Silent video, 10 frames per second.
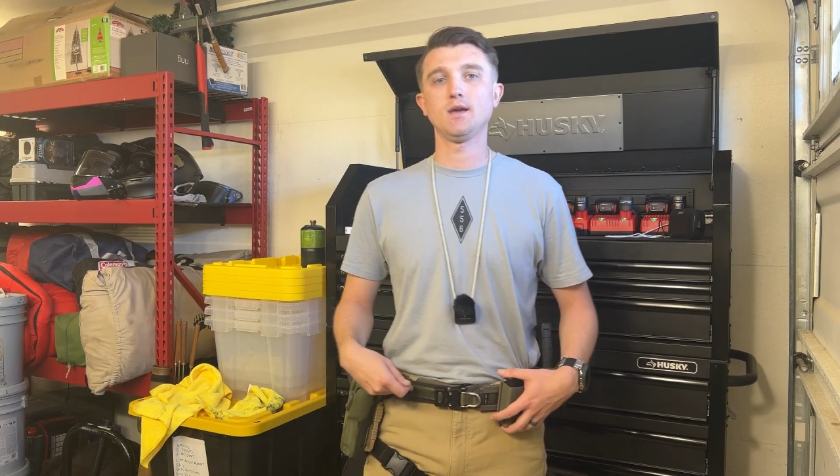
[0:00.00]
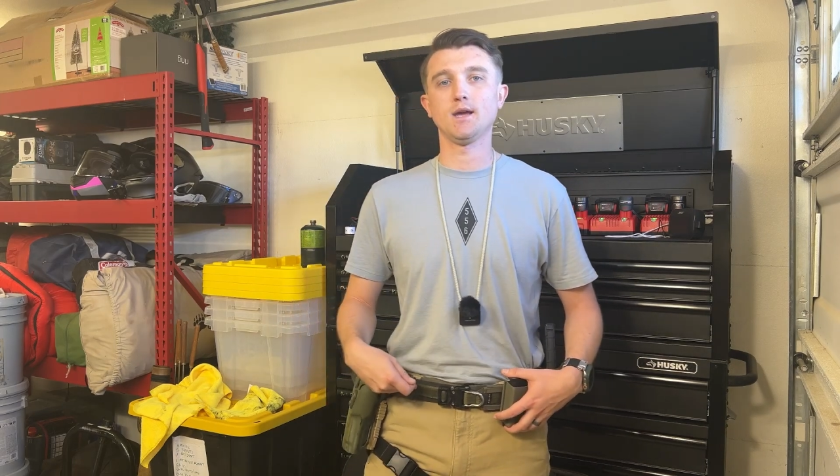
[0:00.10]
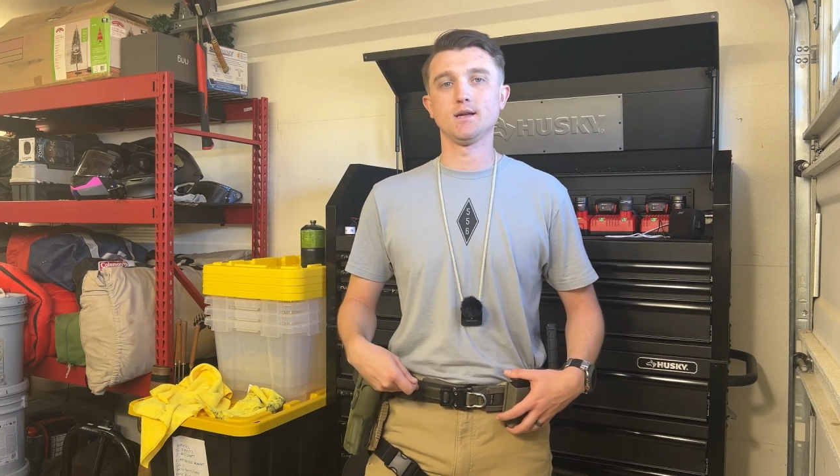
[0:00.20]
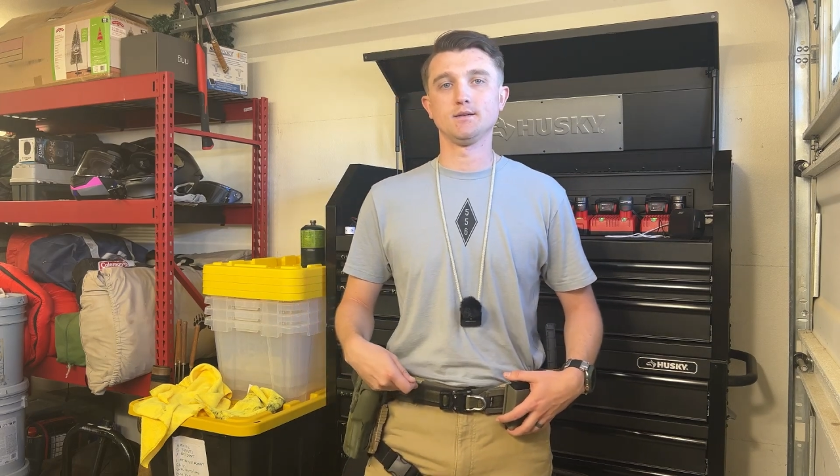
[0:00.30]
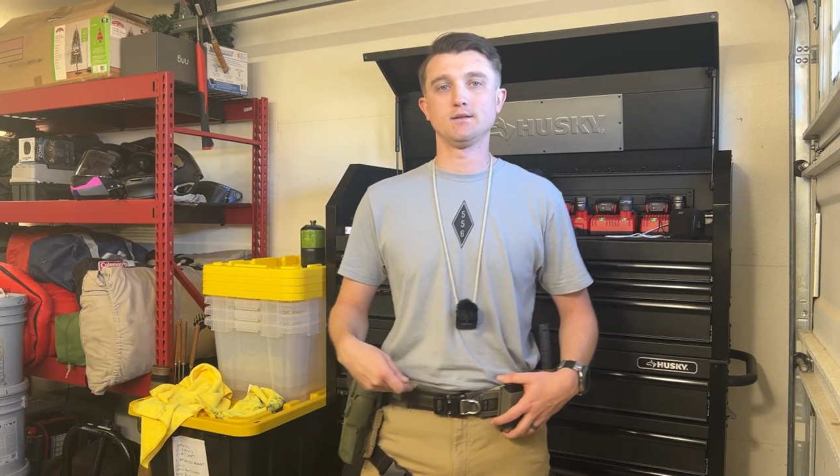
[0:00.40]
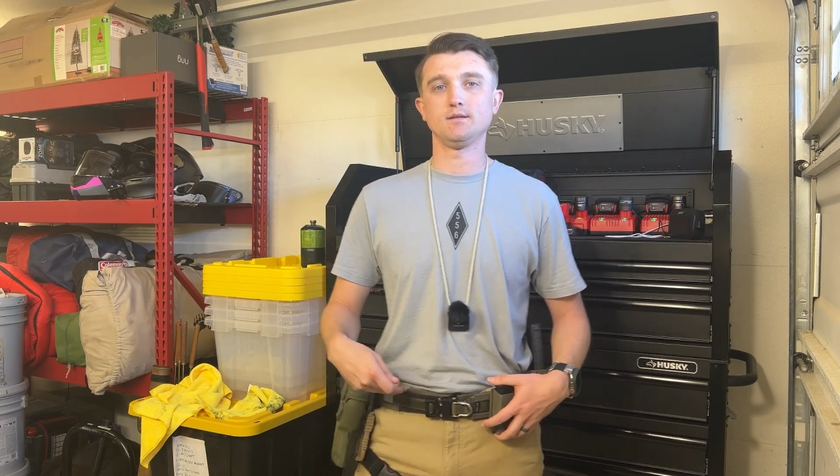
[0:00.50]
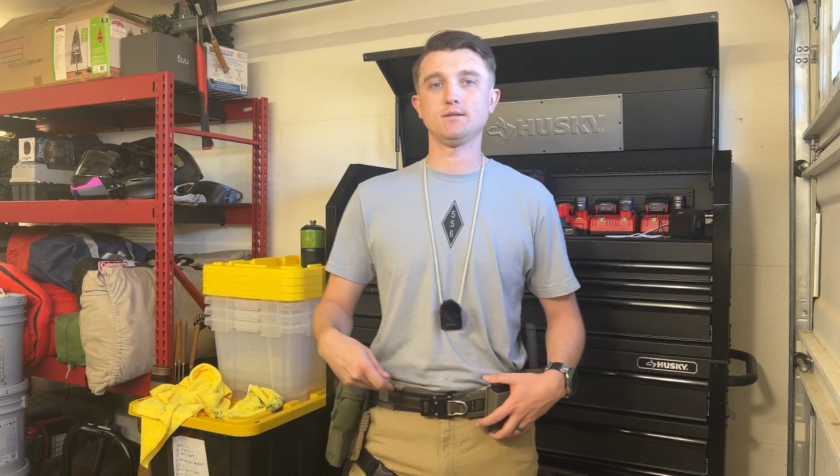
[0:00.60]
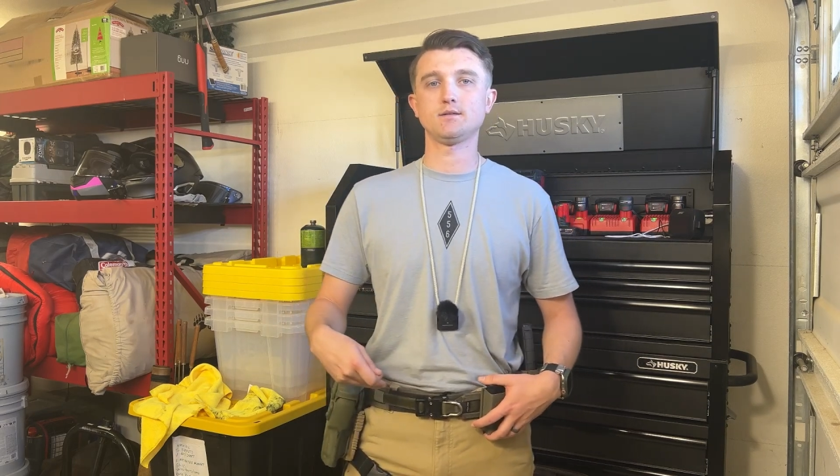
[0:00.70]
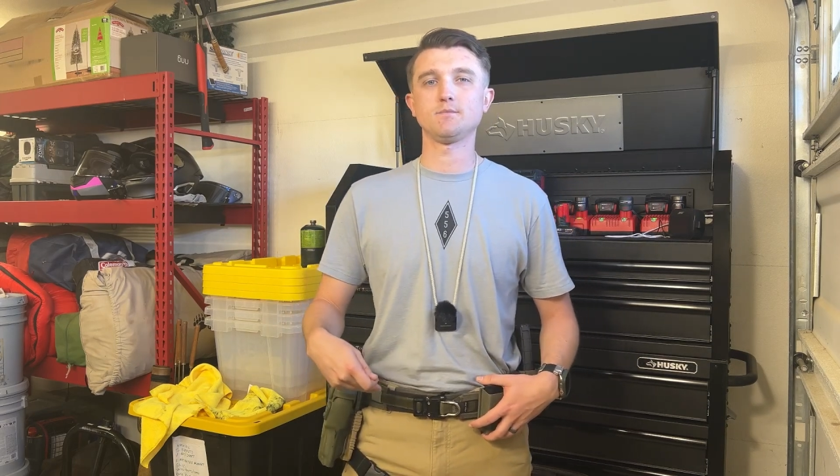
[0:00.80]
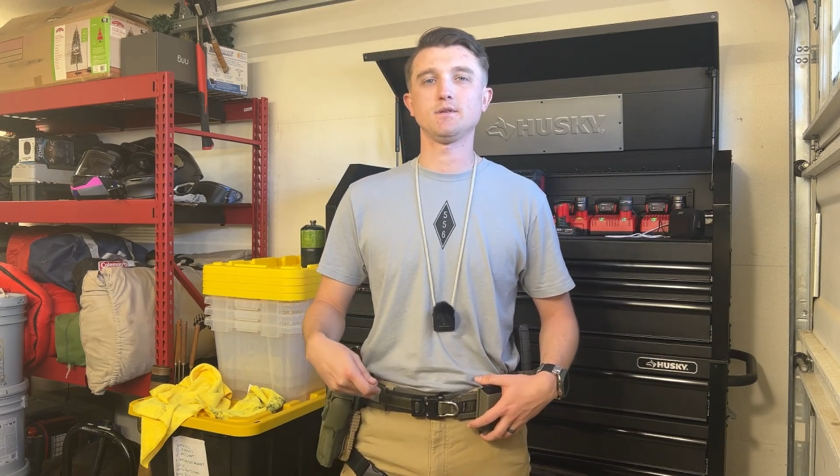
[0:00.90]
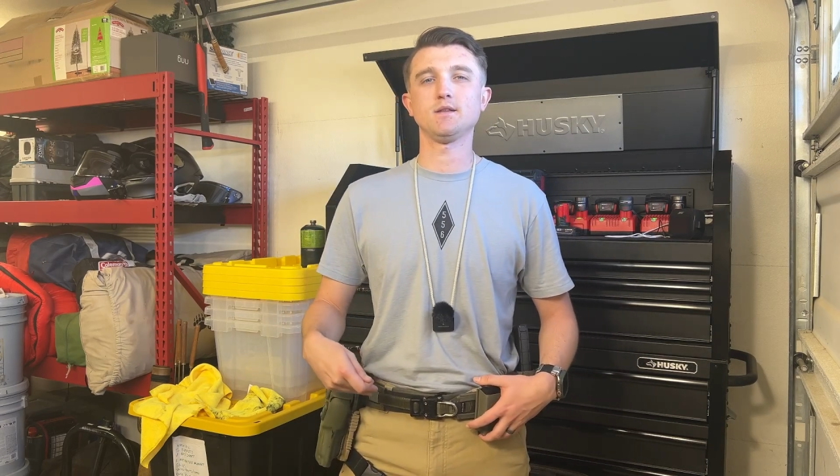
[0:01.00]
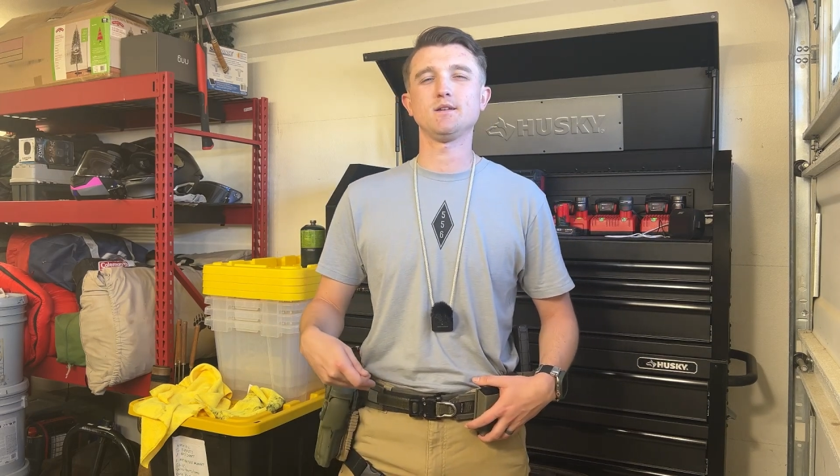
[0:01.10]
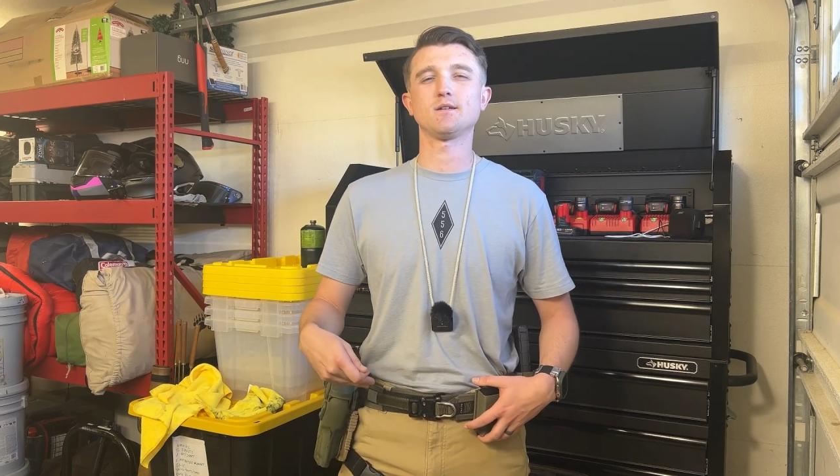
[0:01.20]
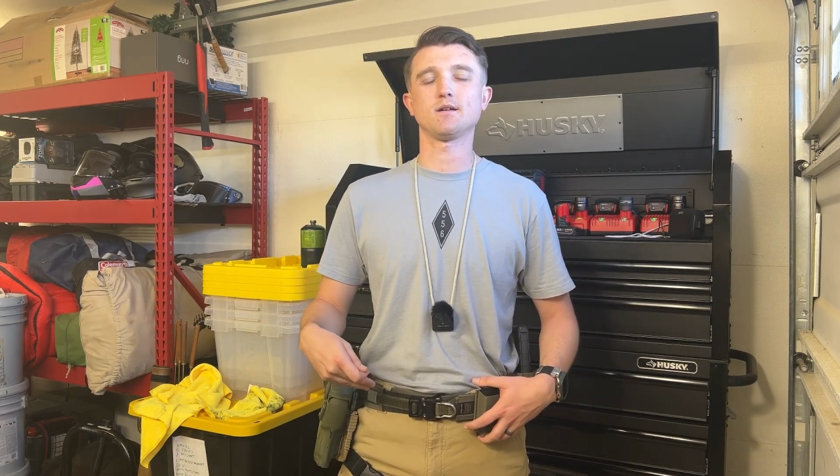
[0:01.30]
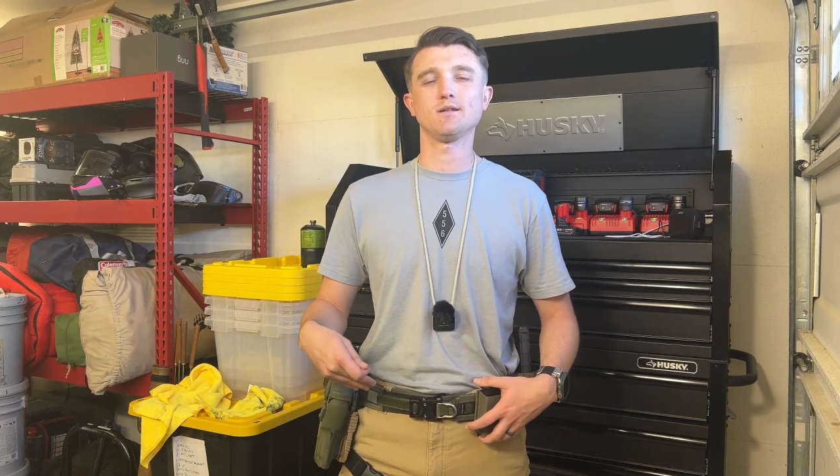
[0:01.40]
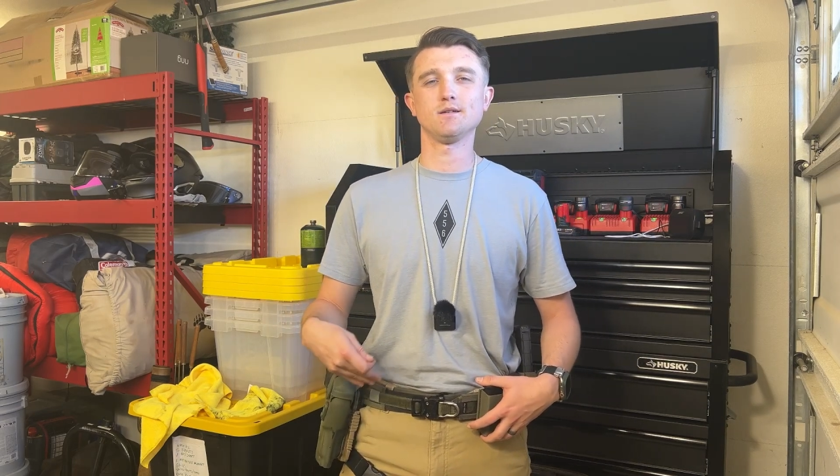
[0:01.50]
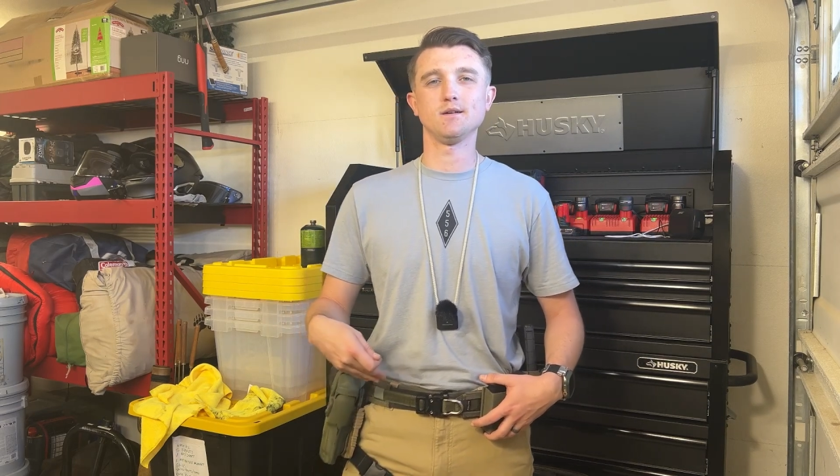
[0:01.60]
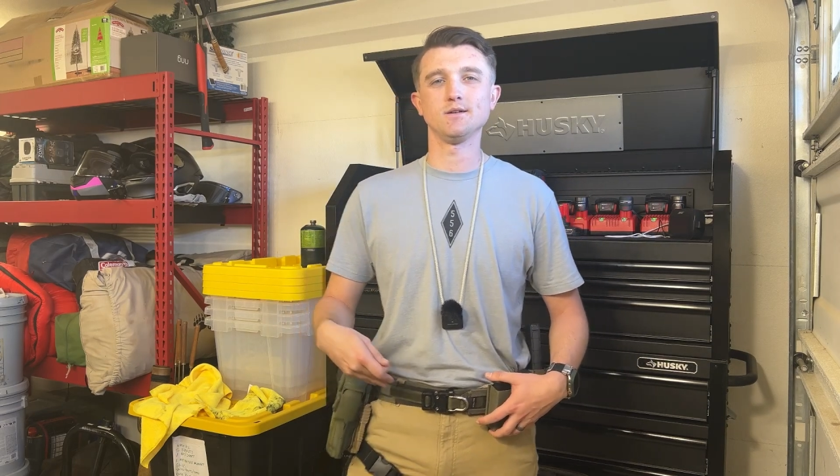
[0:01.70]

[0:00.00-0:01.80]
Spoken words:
and something that you're going to